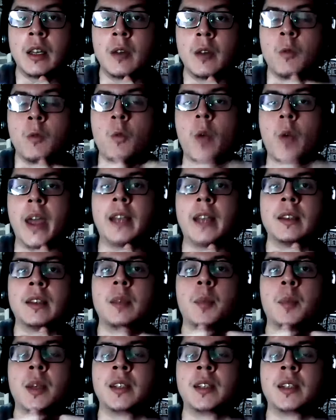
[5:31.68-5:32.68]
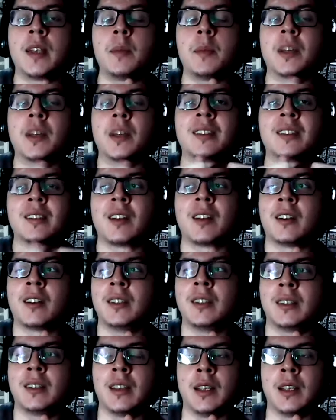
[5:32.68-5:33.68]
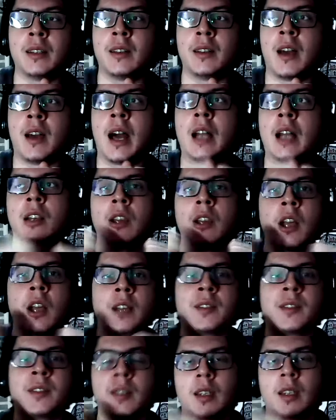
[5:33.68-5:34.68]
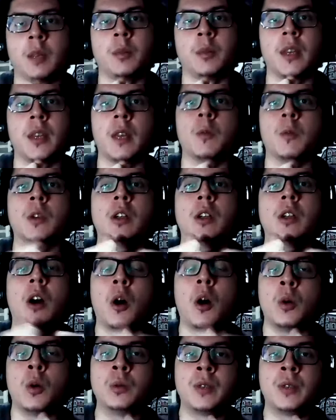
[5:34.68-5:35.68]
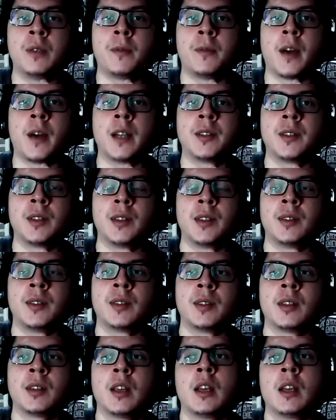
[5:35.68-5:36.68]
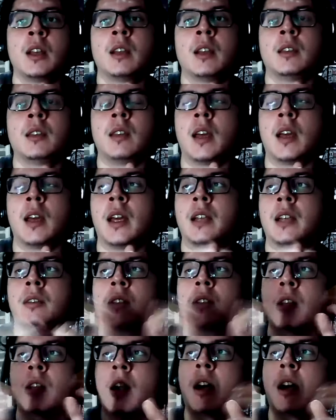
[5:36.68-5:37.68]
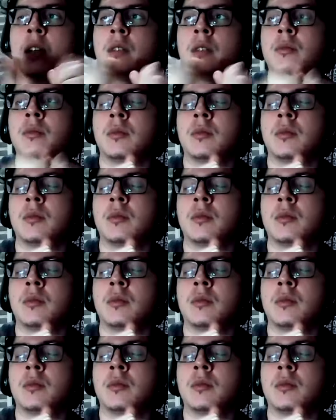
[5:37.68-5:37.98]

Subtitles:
when the pandemic started. I lost them. They were old devices that got